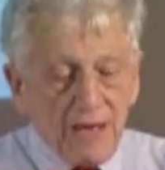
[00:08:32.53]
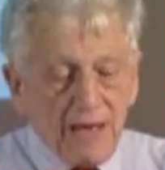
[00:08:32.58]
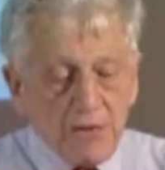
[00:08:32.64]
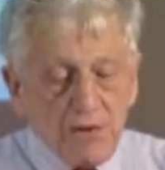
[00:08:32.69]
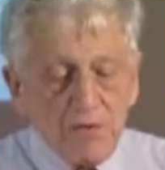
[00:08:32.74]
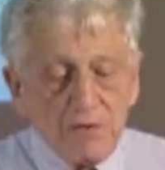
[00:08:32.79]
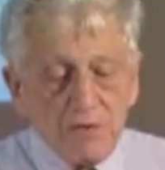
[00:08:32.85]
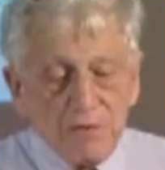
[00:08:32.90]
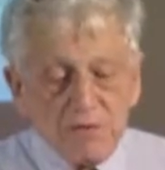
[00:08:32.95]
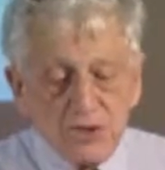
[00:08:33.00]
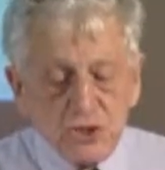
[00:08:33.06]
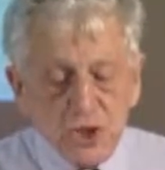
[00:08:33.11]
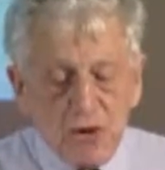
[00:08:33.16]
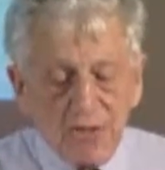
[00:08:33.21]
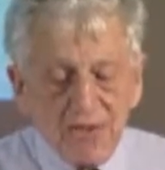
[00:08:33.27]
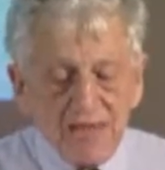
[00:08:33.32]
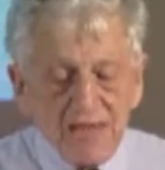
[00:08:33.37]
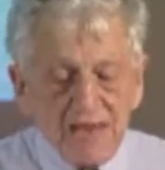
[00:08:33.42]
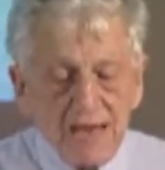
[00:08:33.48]
You, the
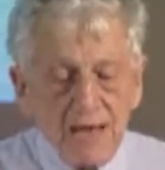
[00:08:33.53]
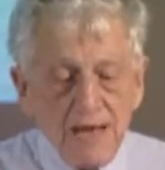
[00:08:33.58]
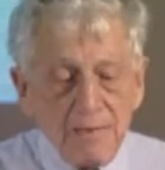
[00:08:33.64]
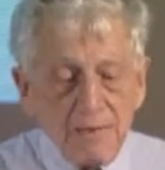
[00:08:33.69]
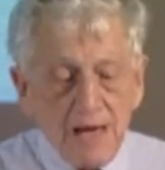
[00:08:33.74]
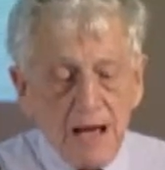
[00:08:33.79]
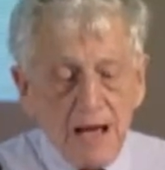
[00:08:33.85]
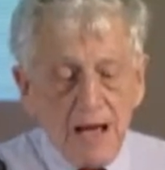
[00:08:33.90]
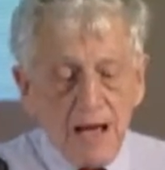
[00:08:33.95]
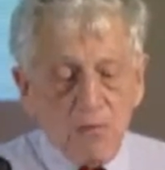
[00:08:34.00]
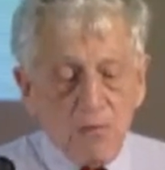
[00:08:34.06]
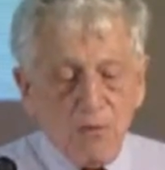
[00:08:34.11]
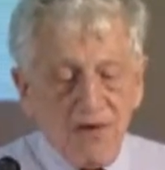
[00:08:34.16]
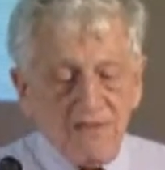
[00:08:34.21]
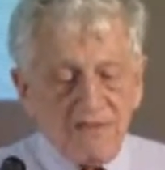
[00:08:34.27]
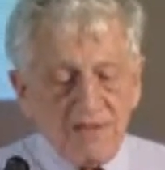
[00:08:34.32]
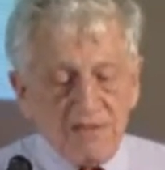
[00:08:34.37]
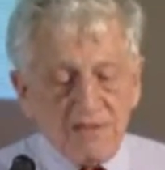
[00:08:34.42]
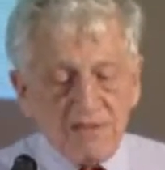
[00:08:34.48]
majority,
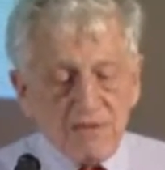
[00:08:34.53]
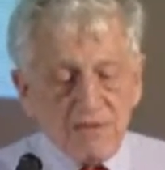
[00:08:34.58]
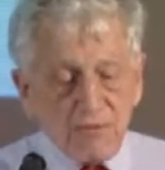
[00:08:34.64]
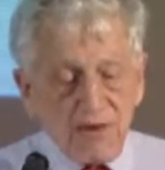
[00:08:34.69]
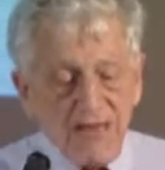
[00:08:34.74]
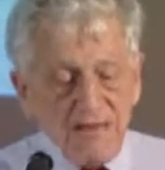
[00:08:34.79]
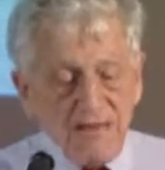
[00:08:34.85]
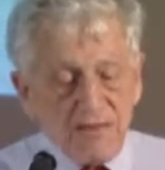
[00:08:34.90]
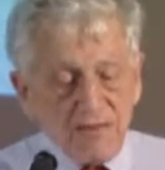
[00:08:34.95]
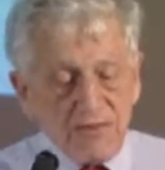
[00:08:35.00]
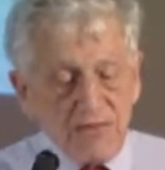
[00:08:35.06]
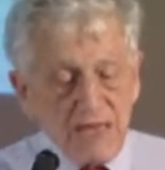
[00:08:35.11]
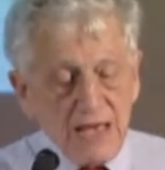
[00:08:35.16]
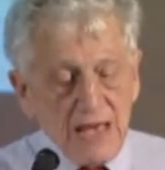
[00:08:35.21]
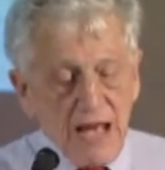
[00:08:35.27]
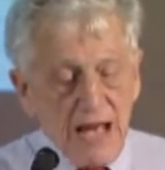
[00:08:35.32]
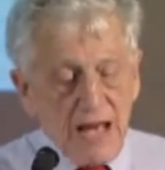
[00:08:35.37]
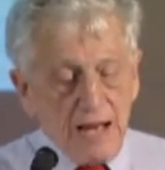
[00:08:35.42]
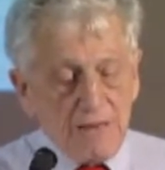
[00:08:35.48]
wanted to raise the